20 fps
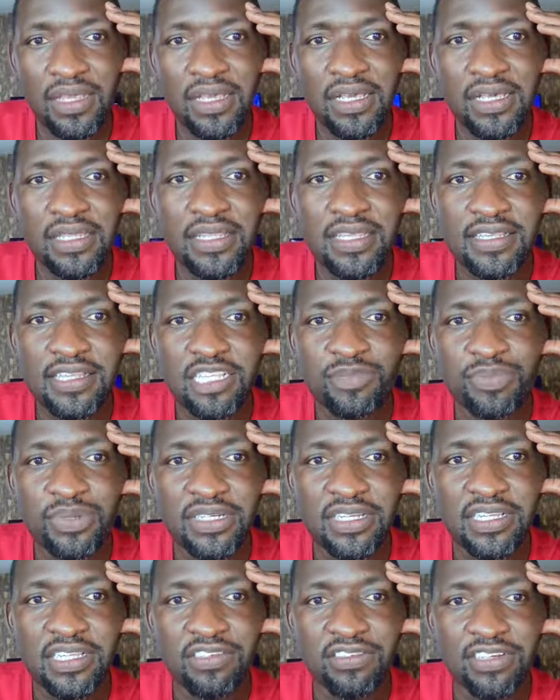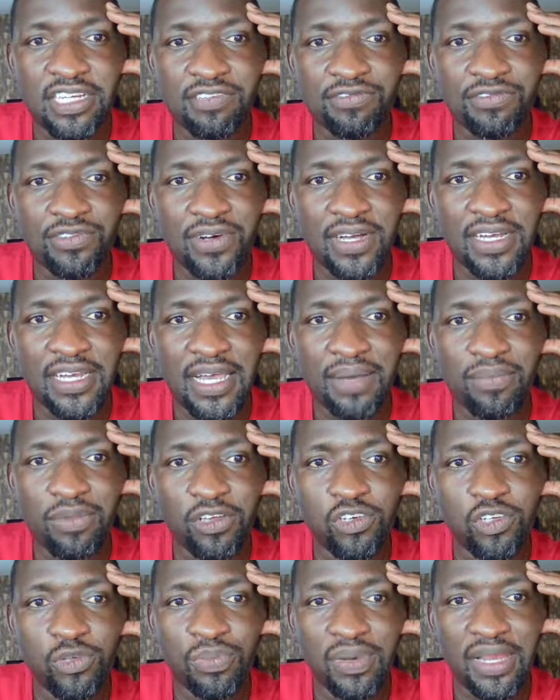this is pretty straightforward. I'm going
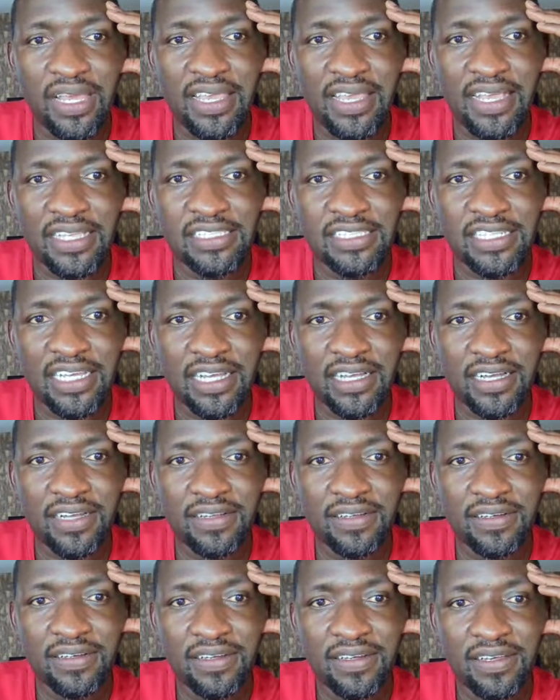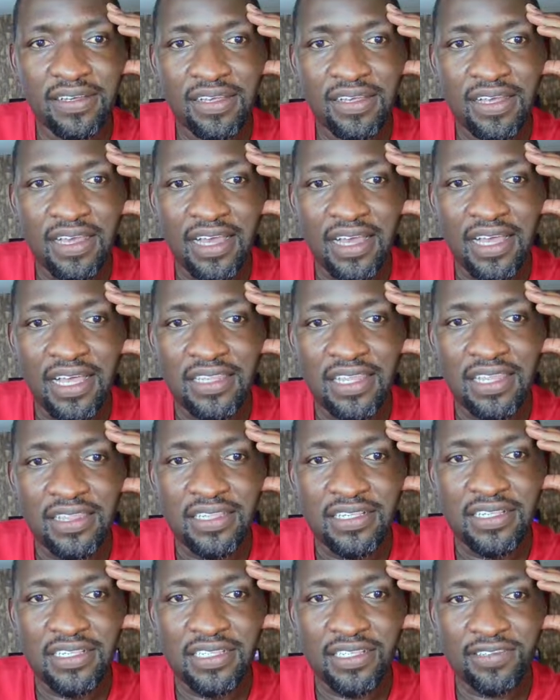to play here check, and then this
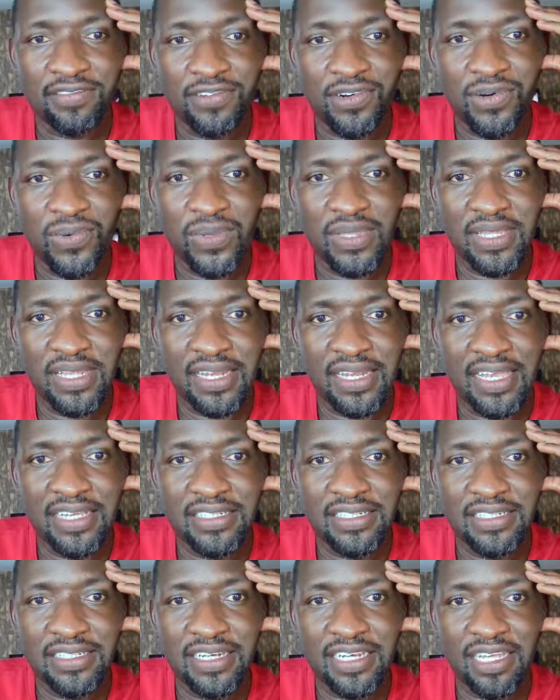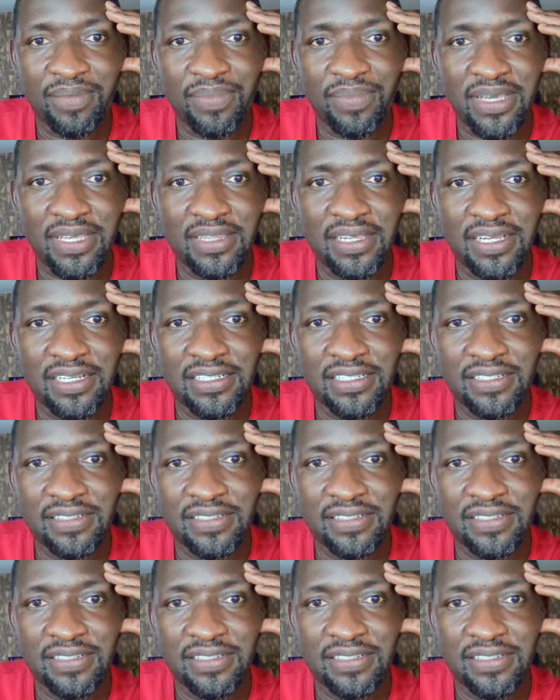is a fork with a knight, and I pick that.